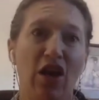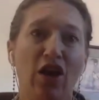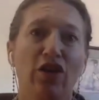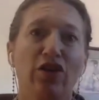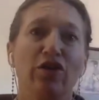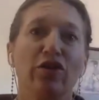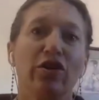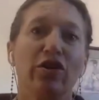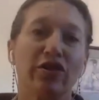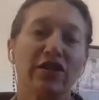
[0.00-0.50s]

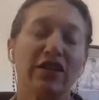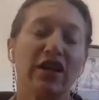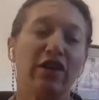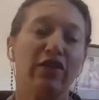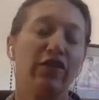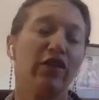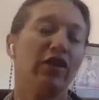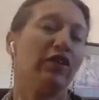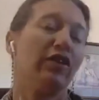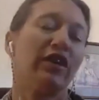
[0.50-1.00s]
you
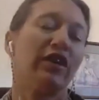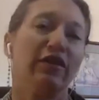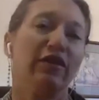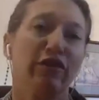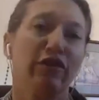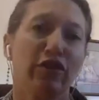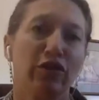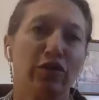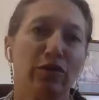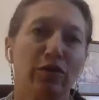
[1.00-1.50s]
yourself are looking
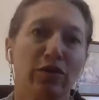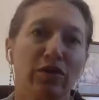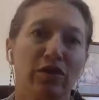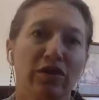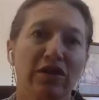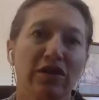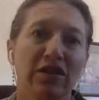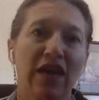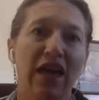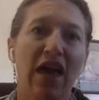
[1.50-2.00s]
for
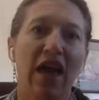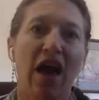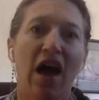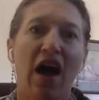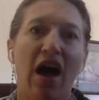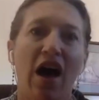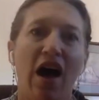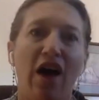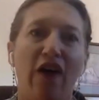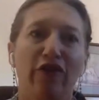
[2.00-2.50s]
tools
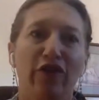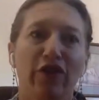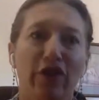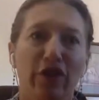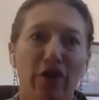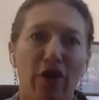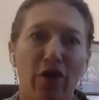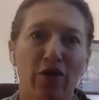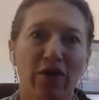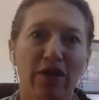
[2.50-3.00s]
uh, for
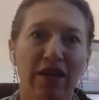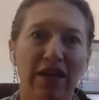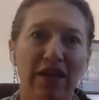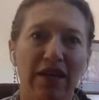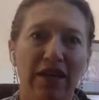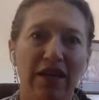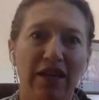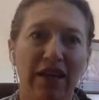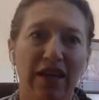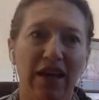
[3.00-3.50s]
your own
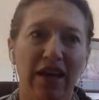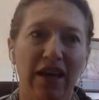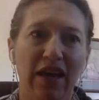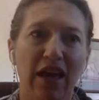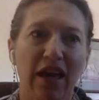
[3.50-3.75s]
healing,